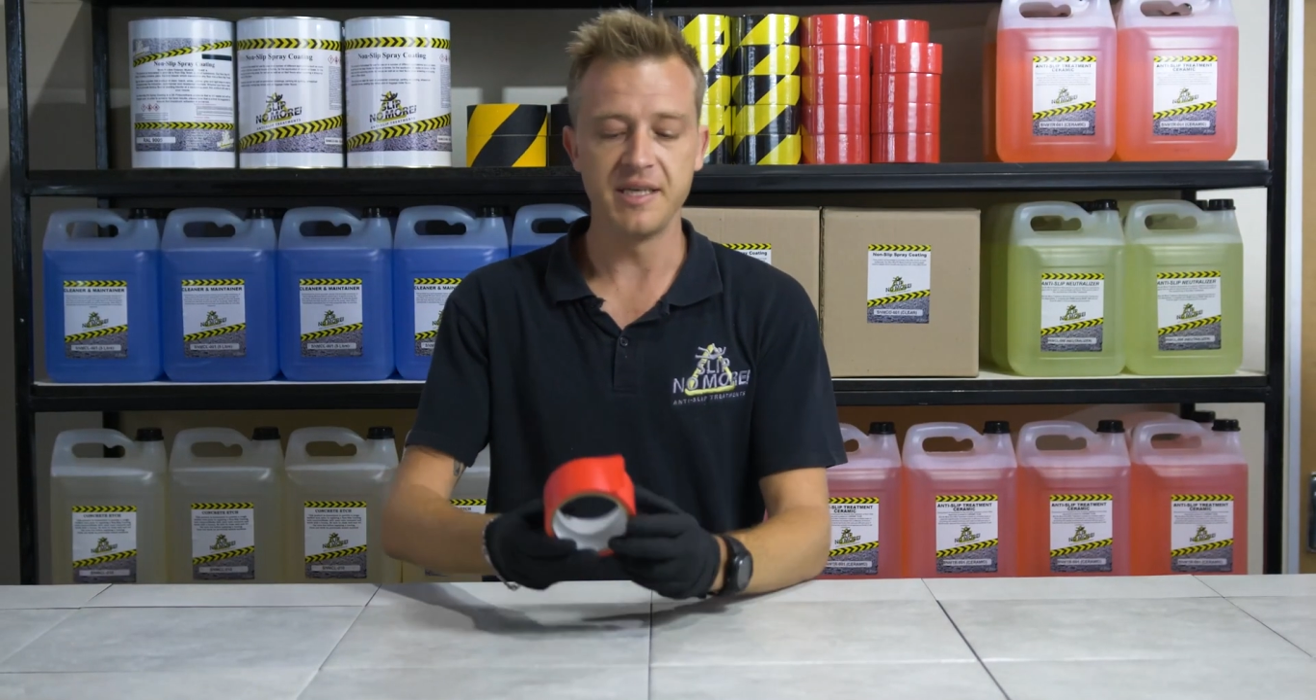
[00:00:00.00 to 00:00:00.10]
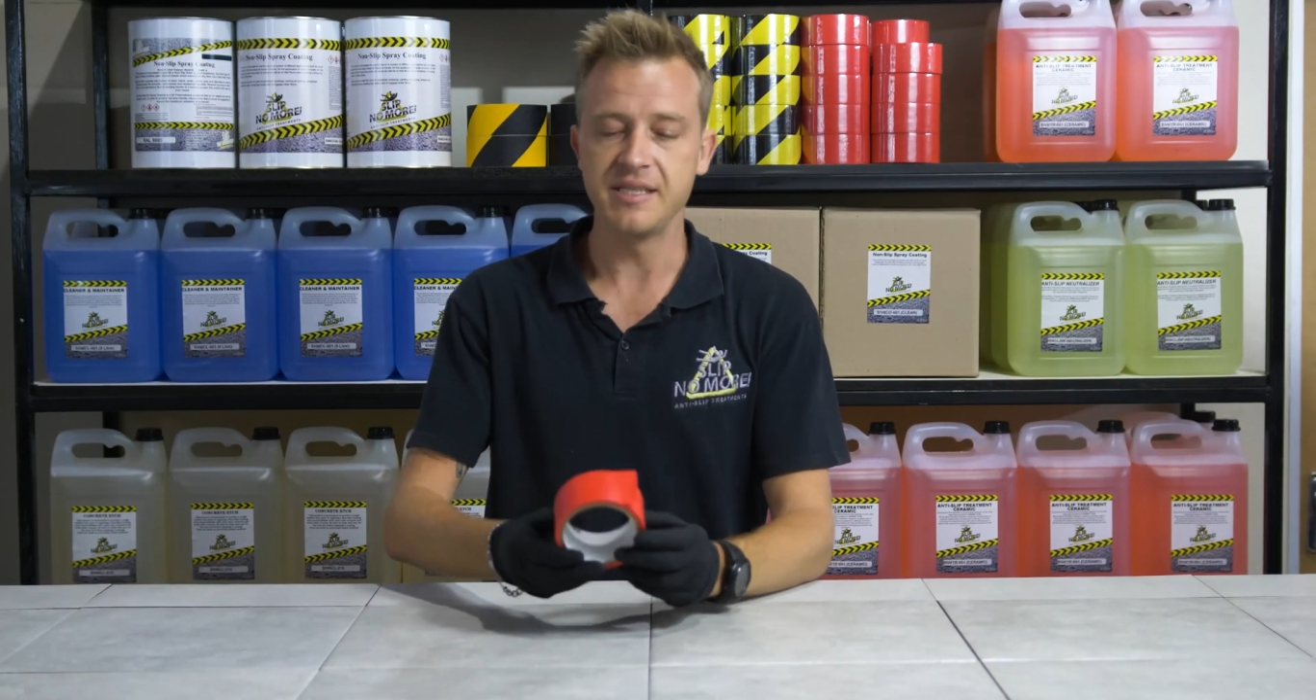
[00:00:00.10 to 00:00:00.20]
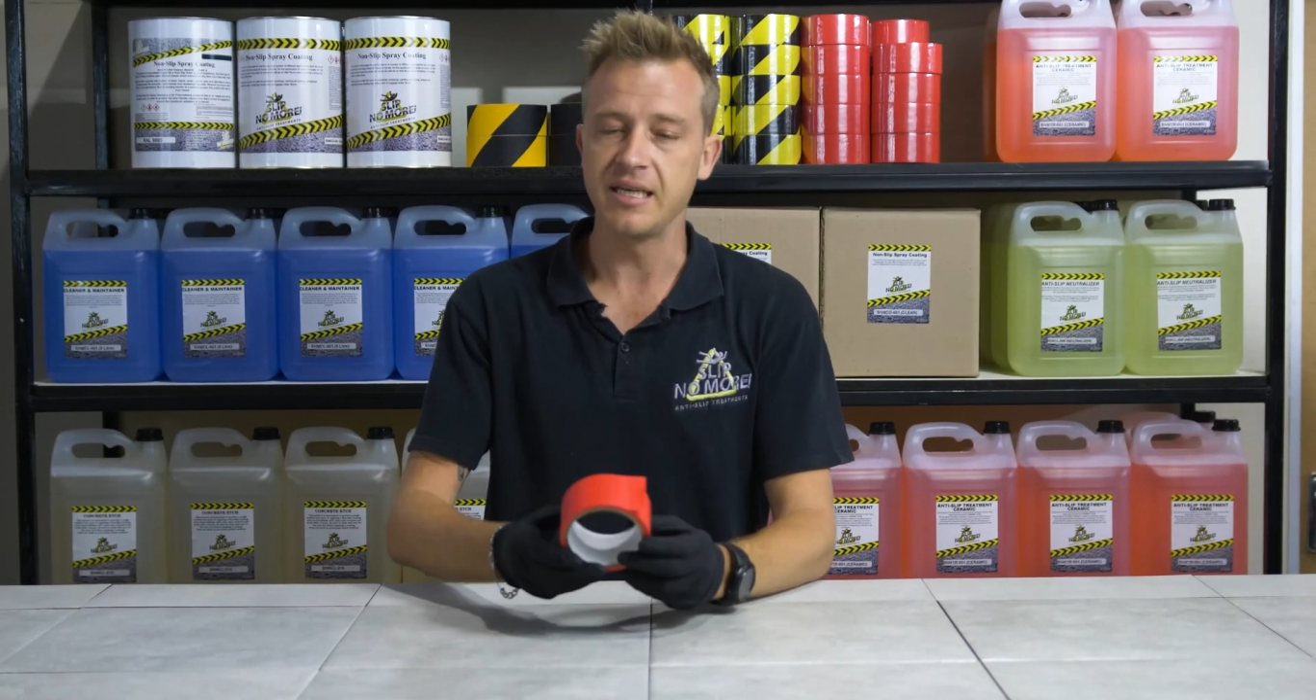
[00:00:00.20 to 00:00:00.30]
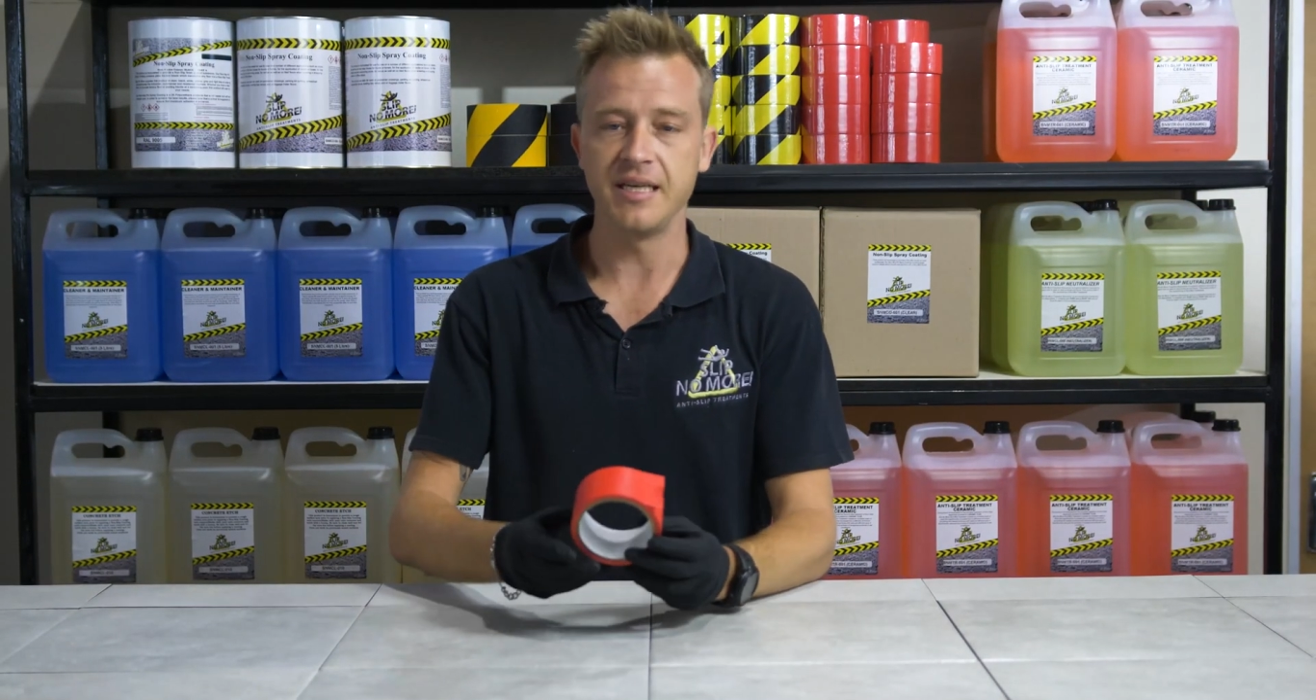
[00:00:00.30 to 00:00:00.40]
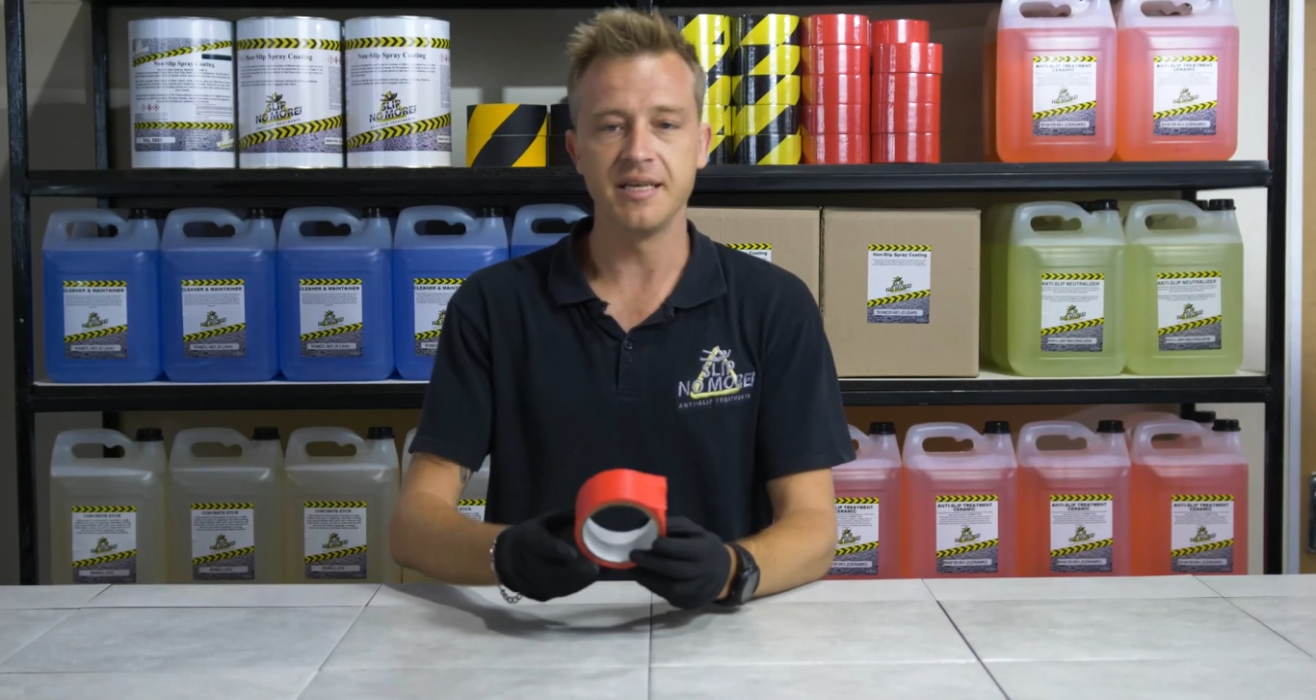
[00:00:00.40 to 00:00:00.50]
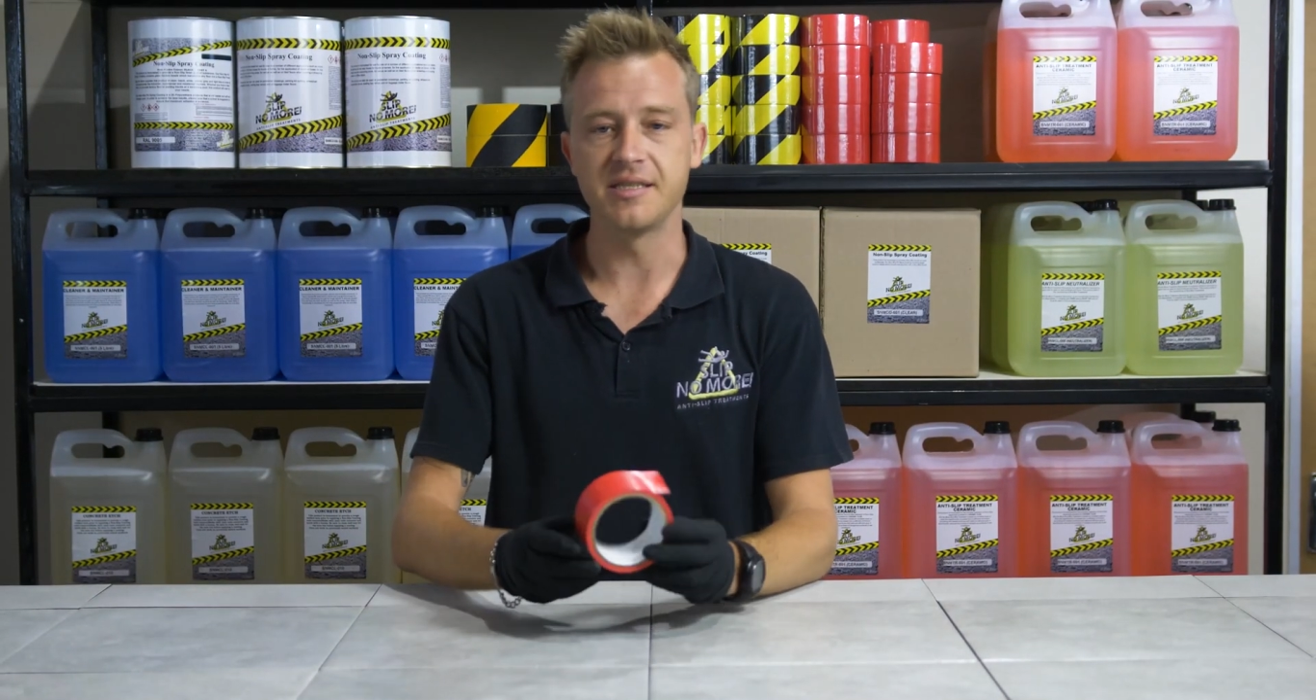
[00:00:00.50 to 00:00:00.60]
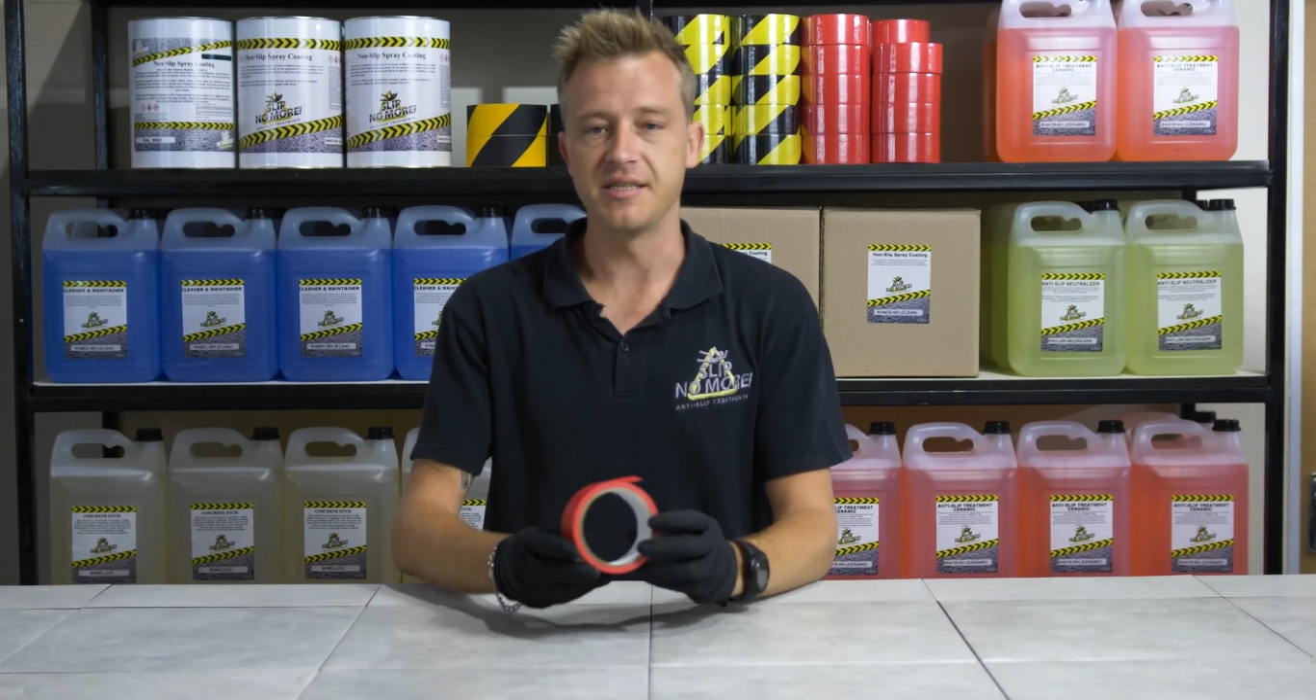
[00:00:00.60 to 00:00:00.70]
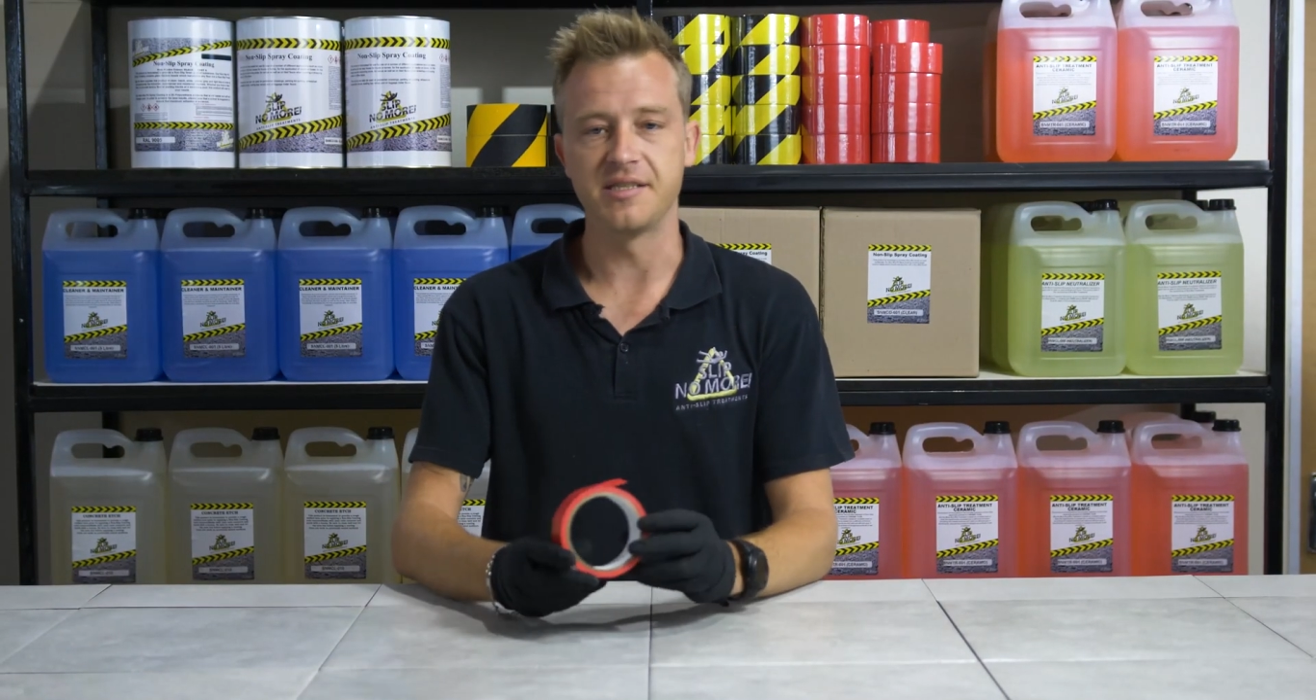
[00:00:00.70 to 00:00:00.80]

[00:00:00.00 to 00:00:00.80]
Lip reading: basically is,